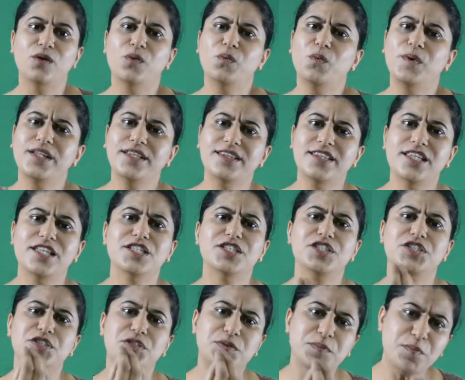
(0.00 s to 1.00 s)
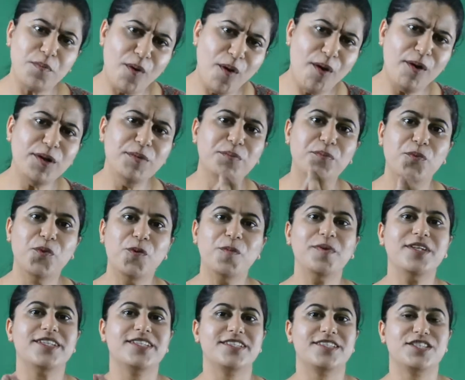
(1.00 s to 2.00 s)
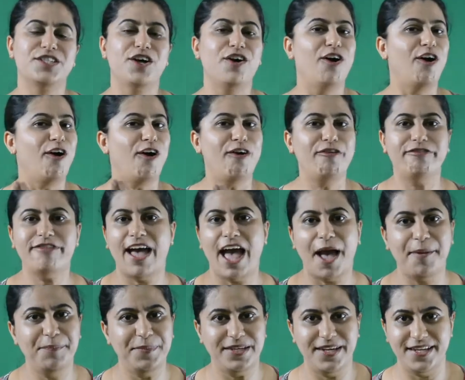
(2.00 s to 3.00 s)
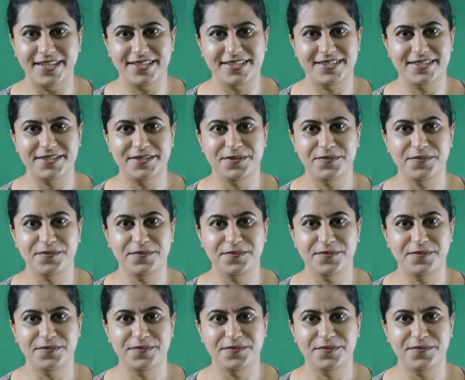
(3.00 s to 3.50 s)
with small moments of happiness.